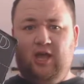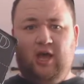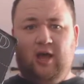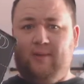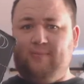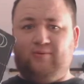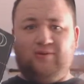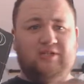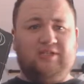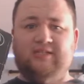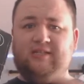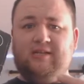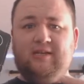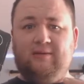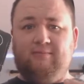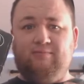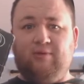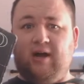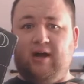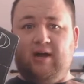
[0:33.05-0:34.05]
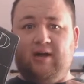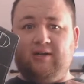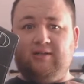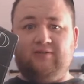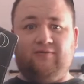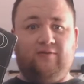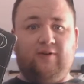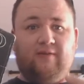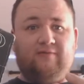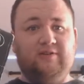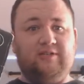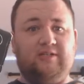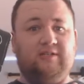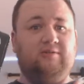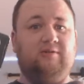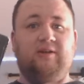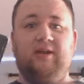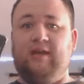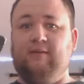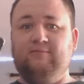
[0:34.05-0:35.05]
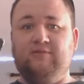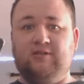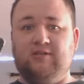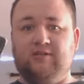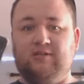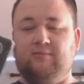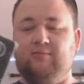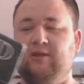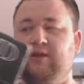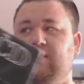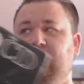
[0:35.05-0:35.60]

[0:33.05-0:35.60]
a pristine box for every single game system